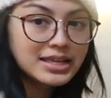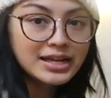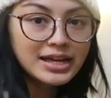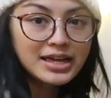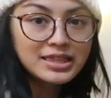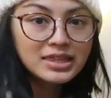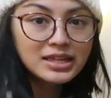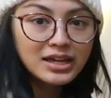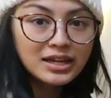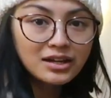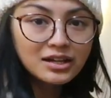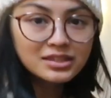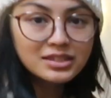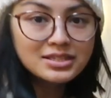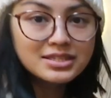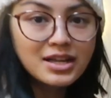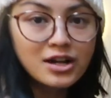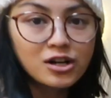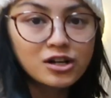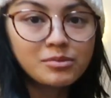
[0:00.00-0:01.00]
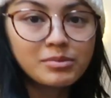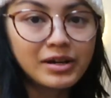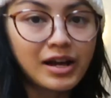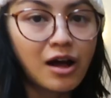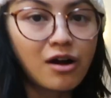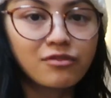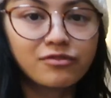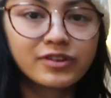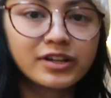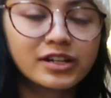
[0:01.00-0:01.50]
thing. I think I got this at Urban
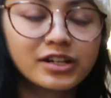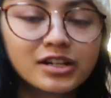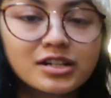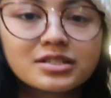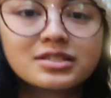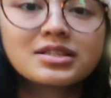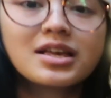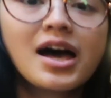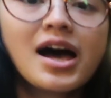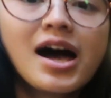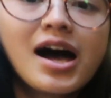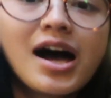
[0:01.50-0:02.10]
Outfitters